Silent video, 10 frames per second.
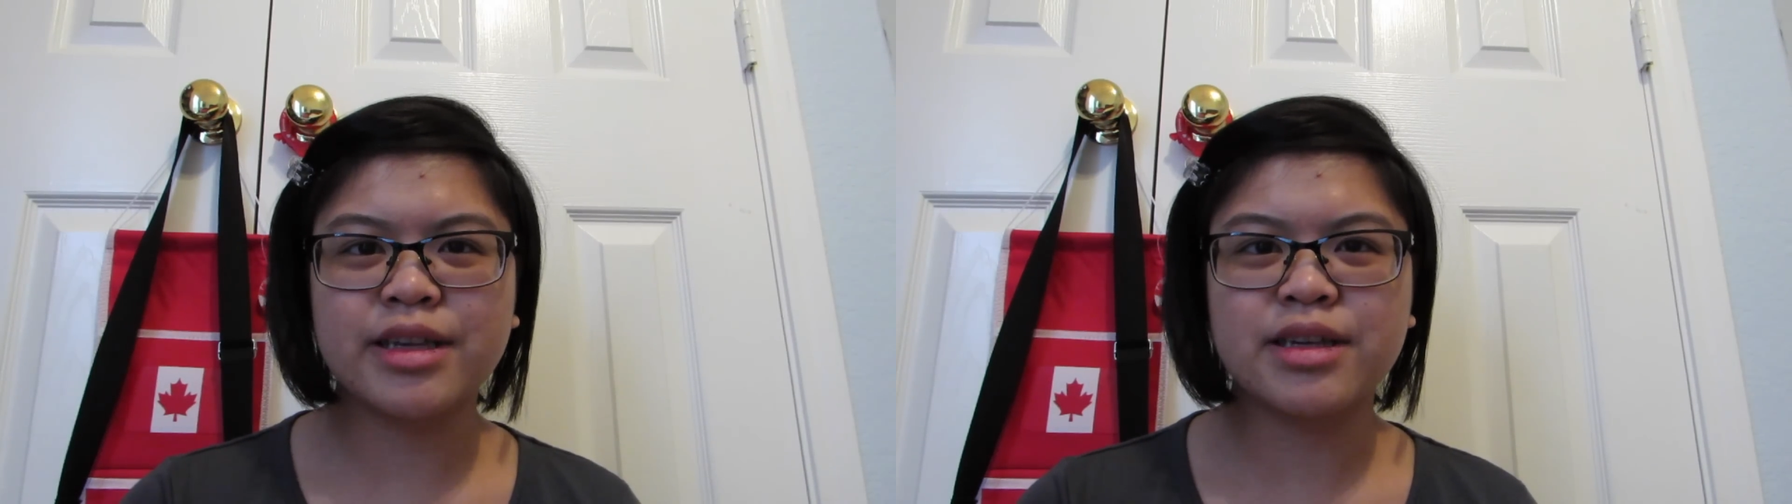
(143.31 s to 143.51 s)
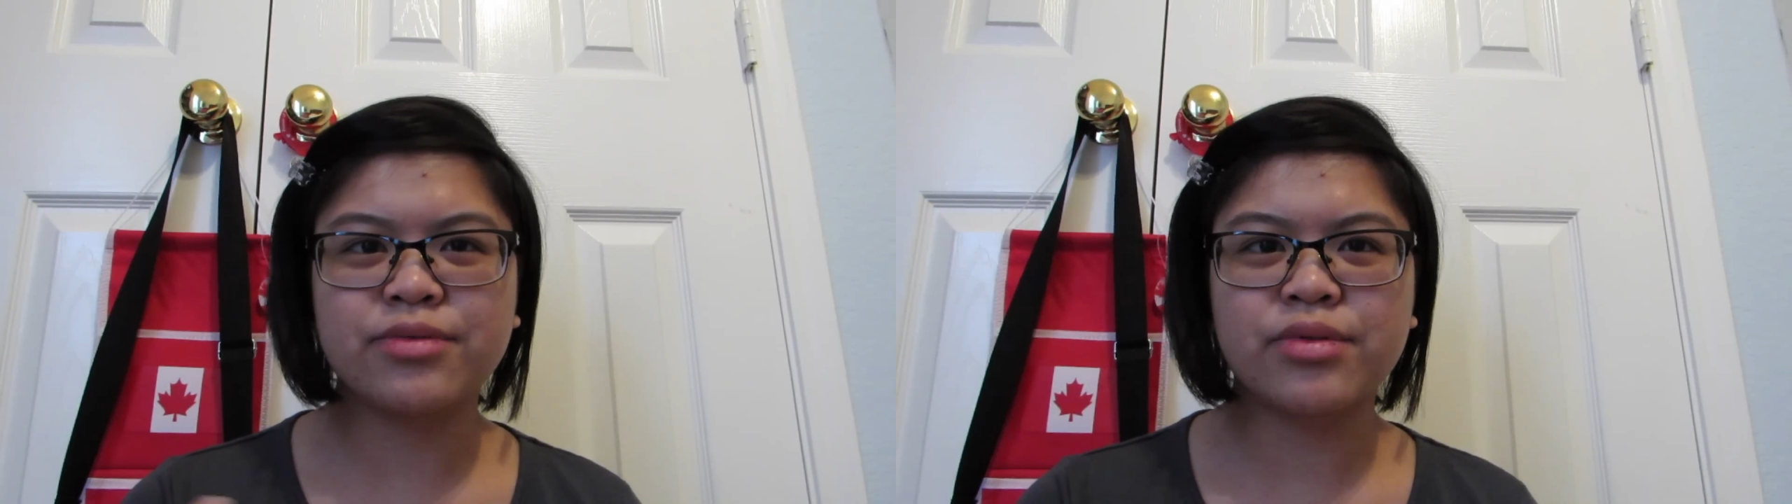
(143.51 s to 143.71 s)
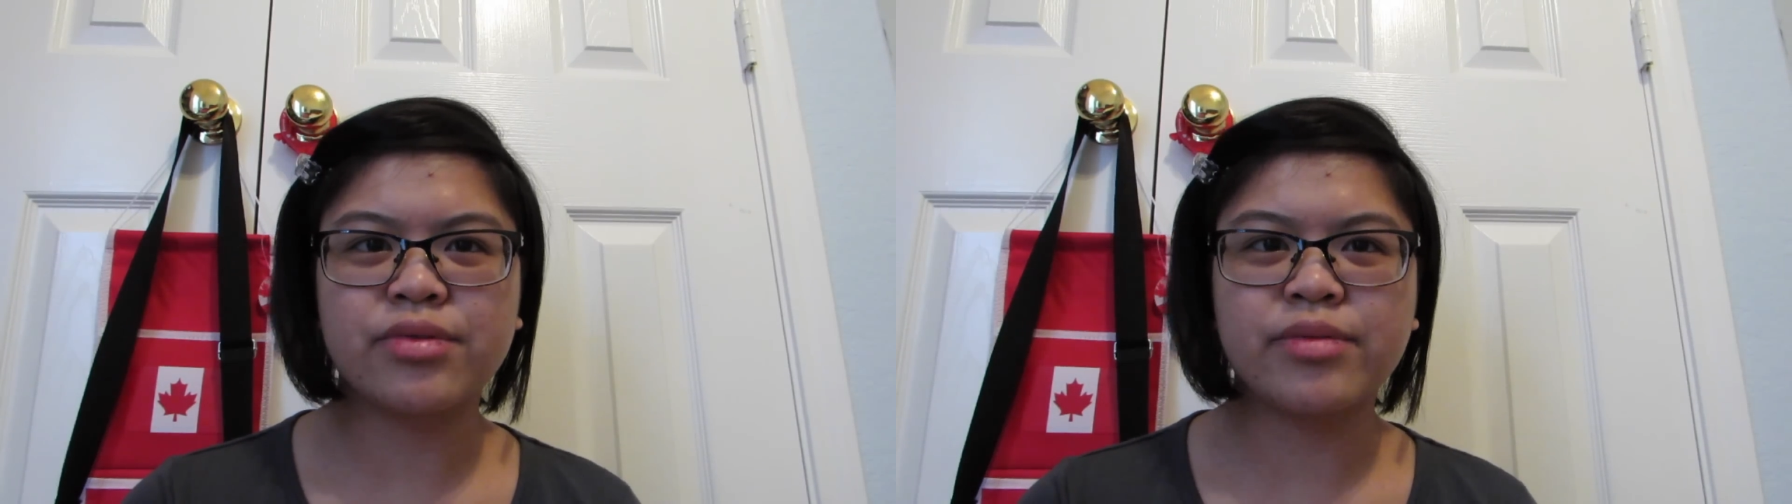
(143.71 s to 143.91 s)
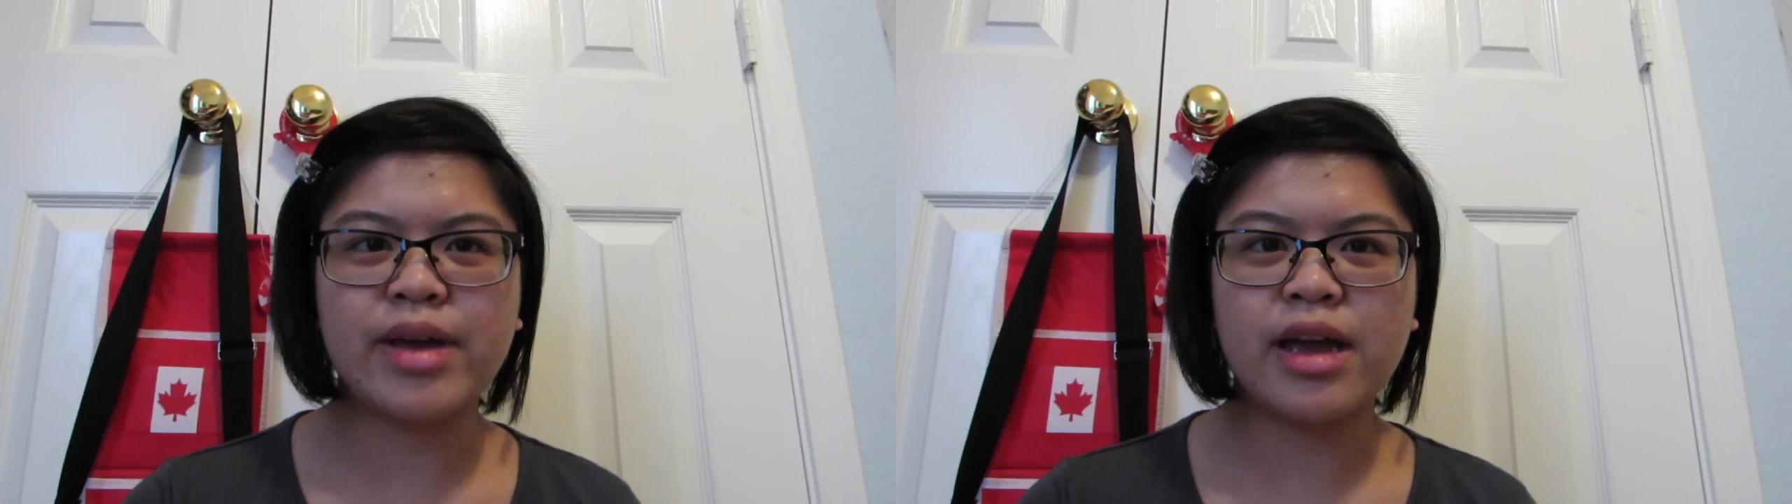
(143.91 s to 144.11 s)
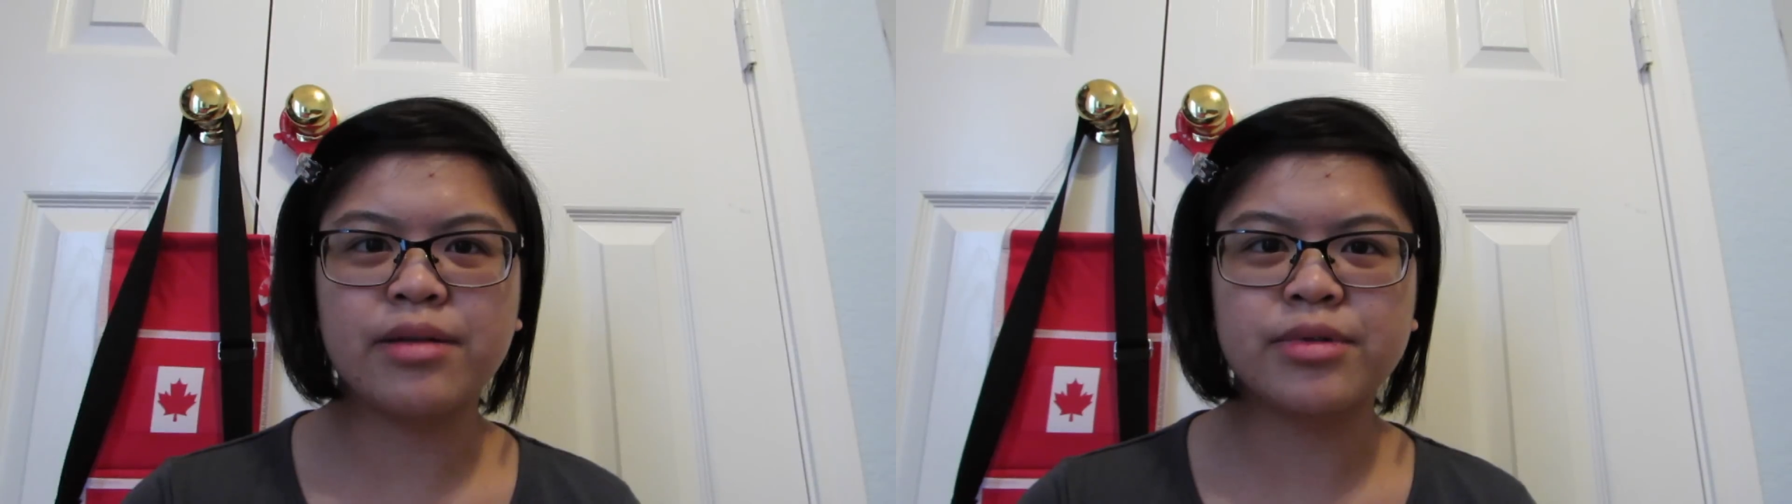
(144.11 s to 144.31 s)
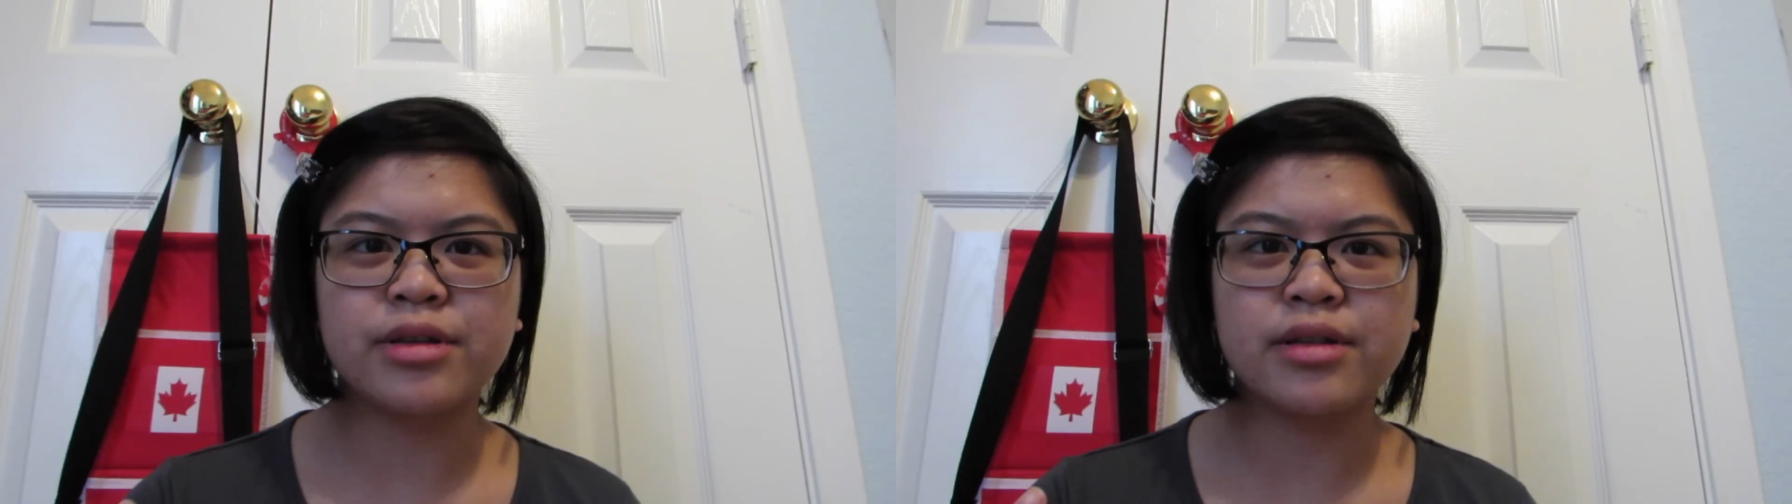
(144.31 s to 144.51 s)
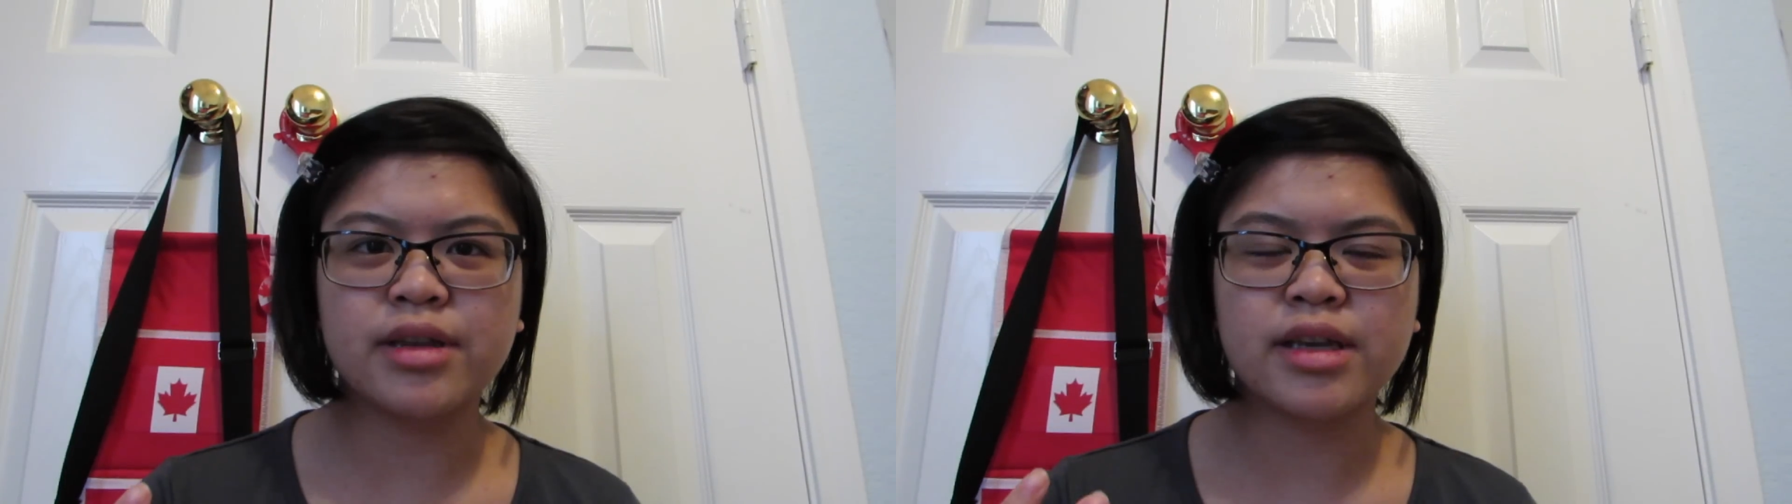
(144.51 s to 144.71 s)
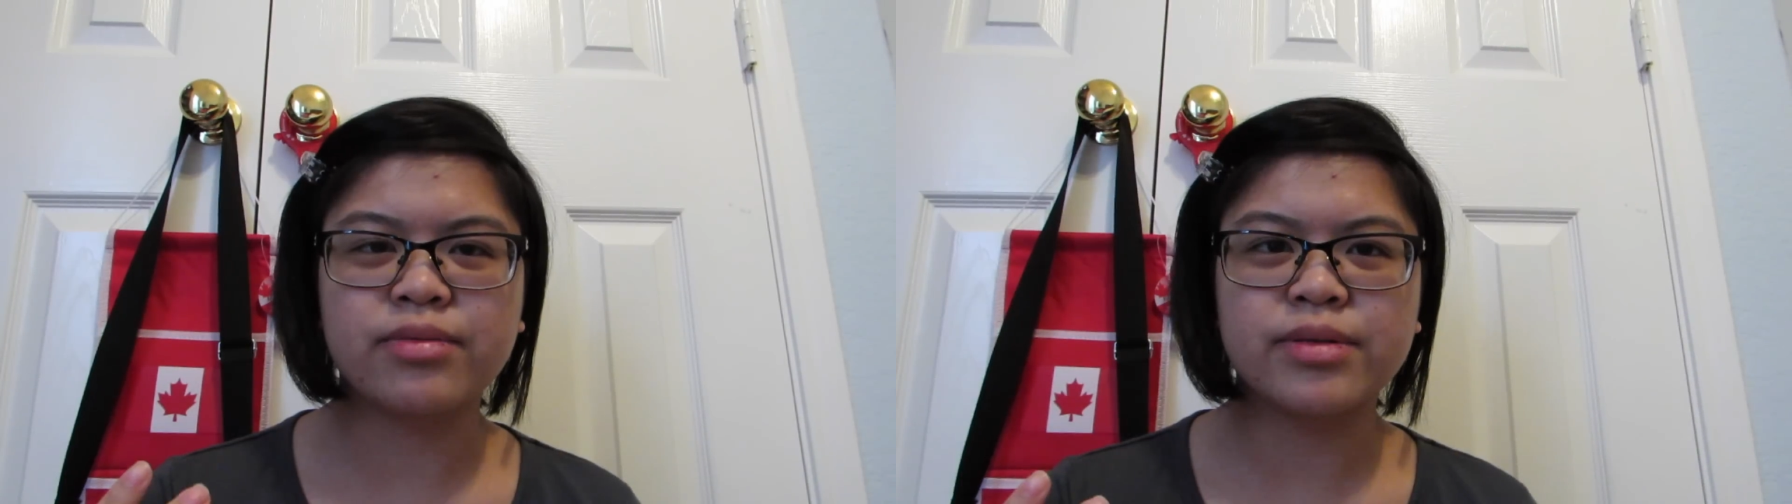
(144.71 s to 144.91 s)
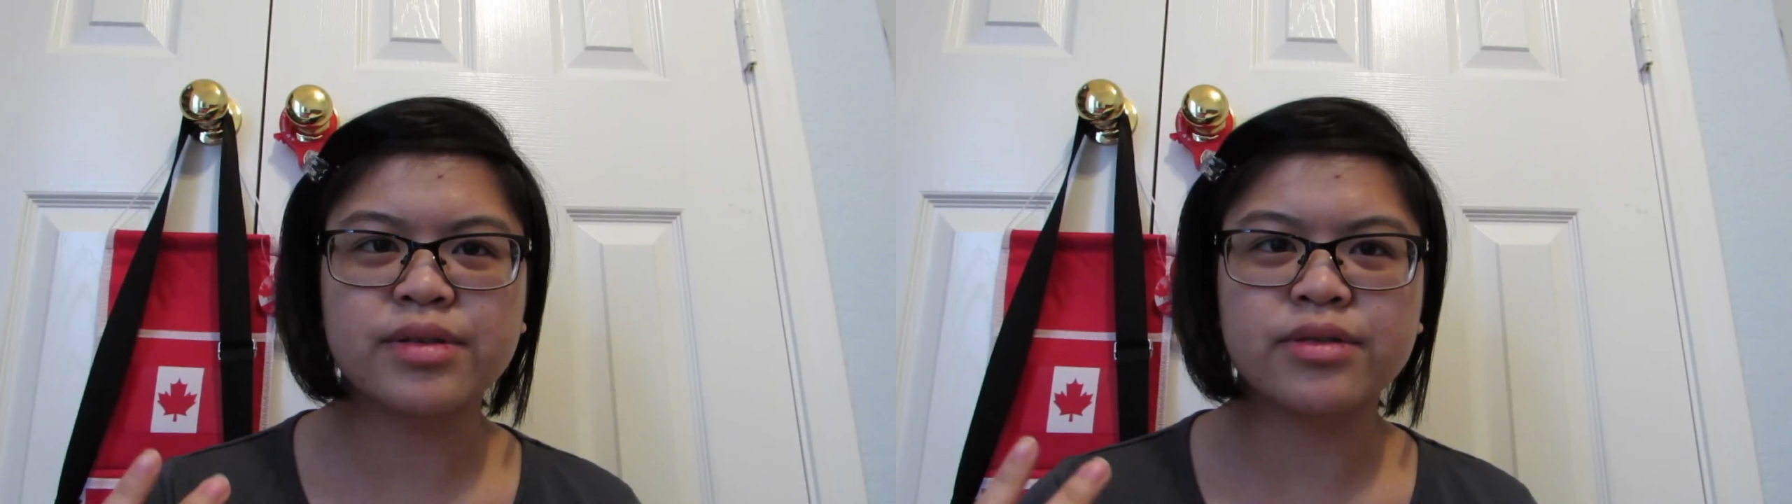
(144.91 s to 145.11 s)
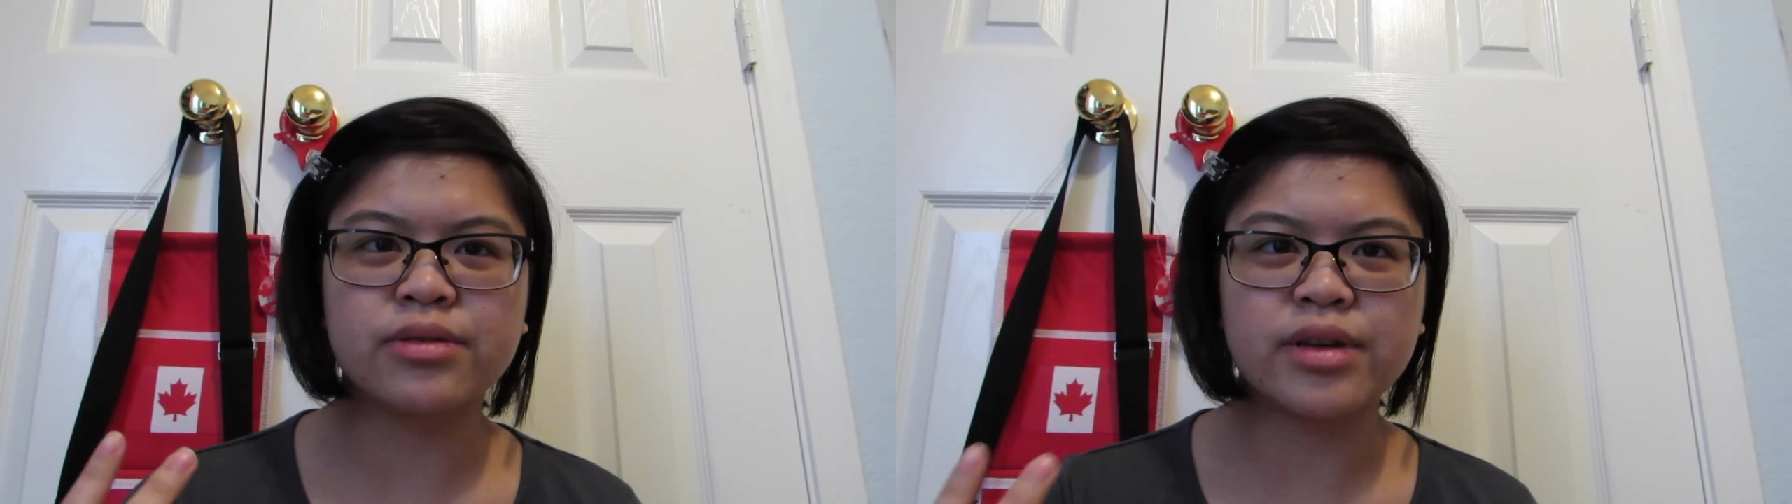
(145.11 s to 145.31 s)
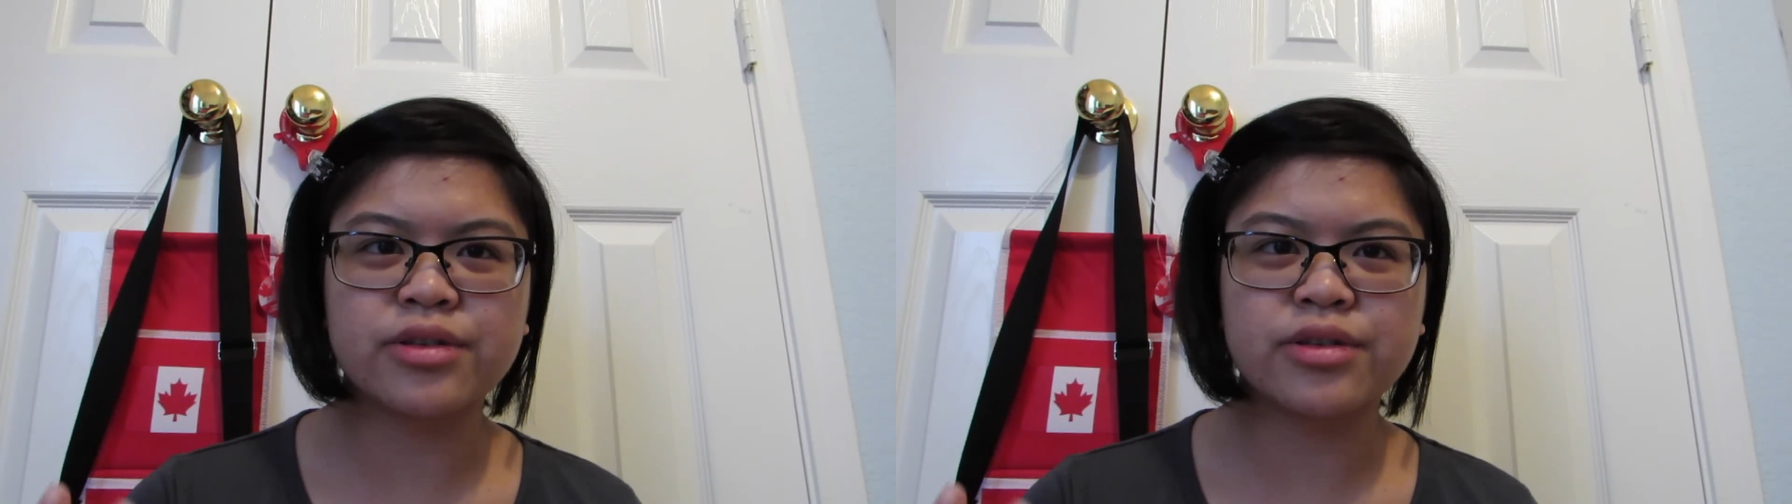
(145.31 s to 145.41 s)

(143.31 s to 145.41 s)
is different from having like physical